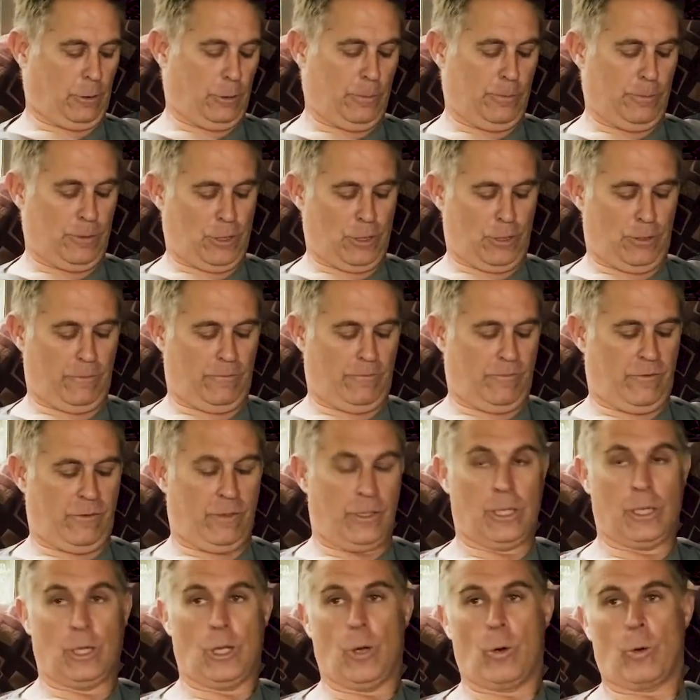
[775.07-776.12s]
loop shirt for
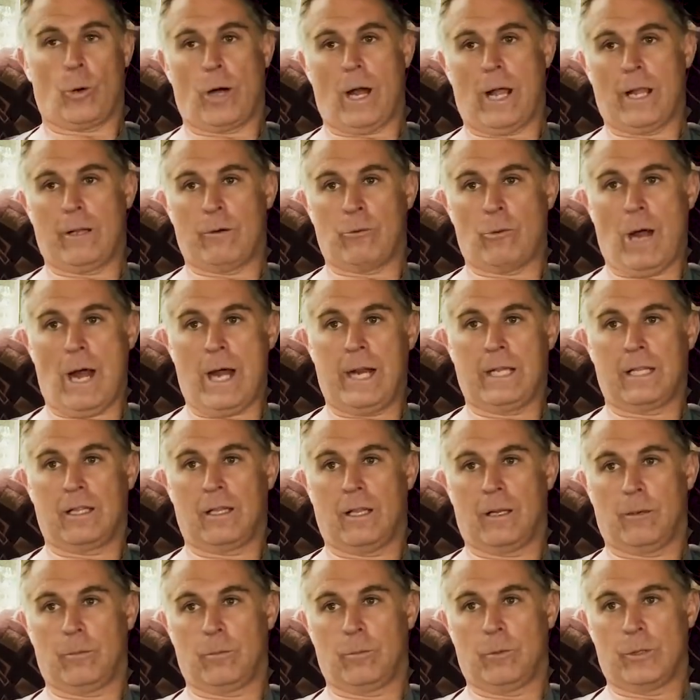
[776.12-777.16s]
the Lower Island Riding
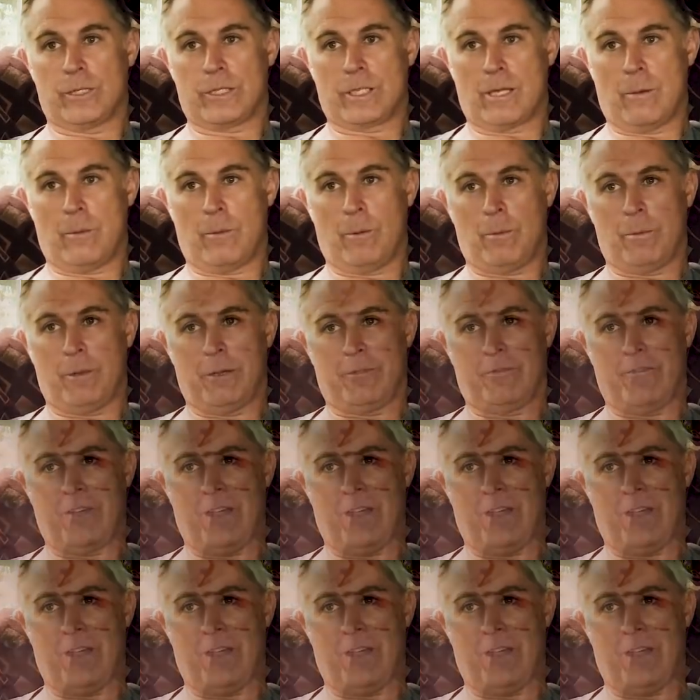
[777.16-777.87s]
Club, which I'm a big